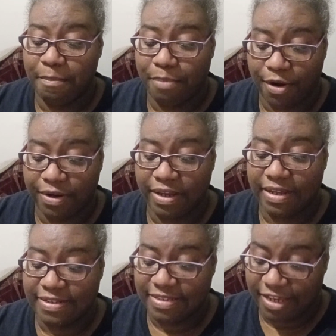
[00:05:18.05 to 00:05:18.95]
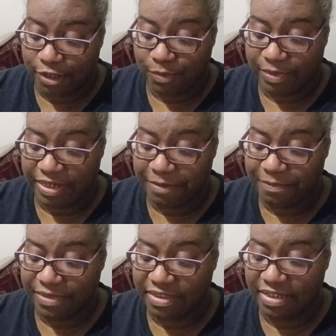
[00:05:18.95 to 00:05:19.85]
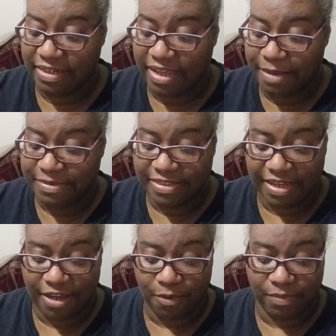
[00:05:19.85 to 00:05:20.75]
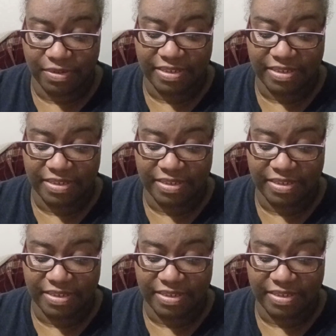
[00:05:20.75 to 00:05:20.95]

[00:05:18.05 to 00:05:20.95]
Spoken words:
burning continually. The lampstand